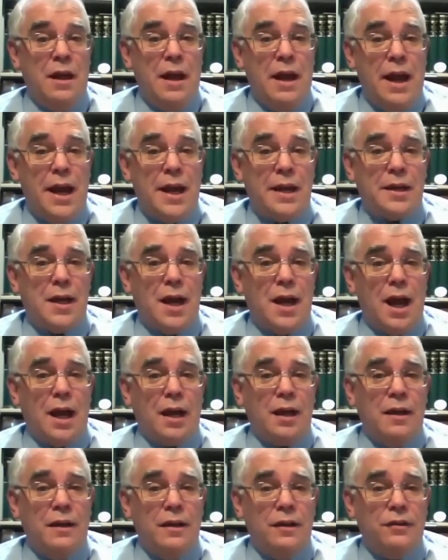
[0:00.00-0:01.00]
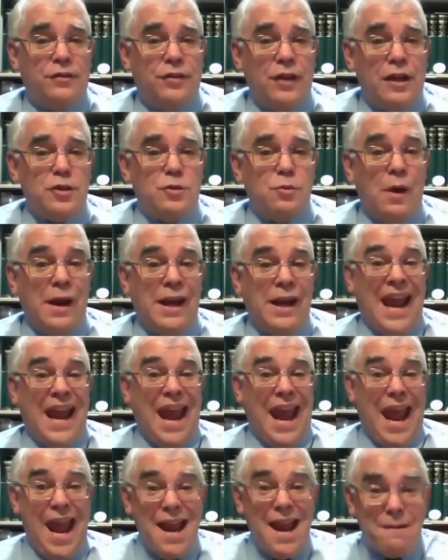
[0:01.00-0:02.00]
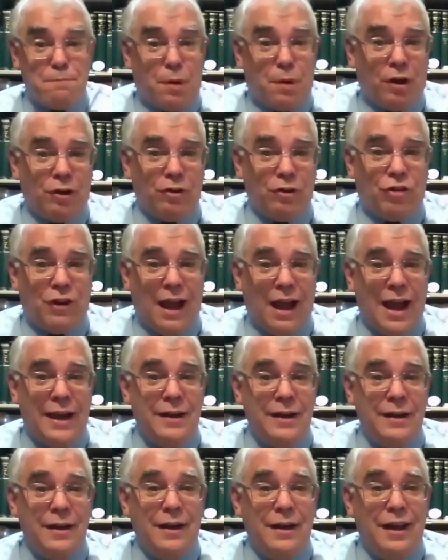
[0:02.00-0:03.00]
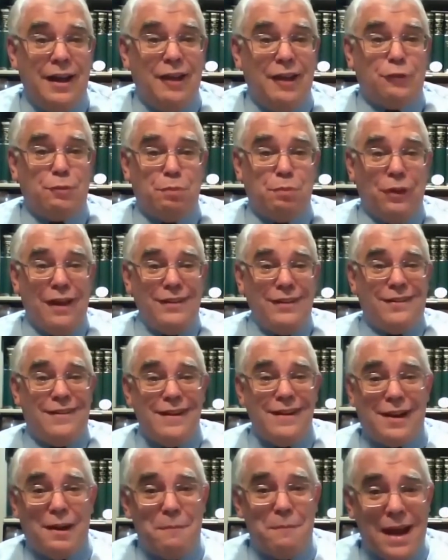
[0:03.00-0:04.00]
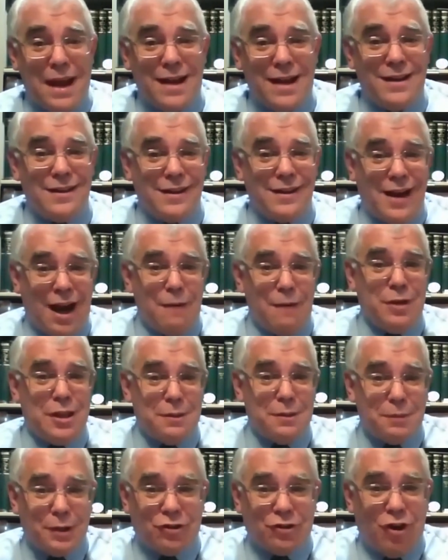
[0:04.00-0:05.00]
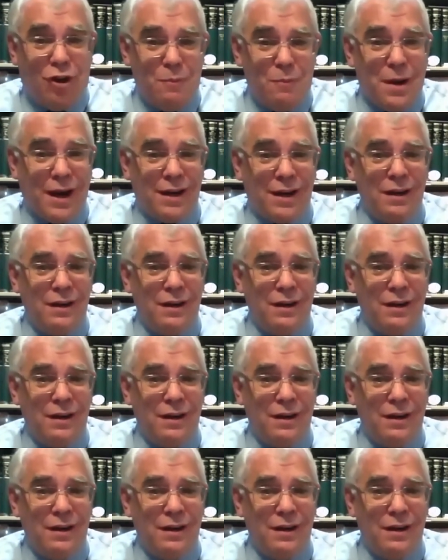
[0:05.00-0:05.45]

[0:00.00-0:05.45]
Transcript: Hancock, Sedgwick, and Burnside, is placed in command of the Army of the Potomac,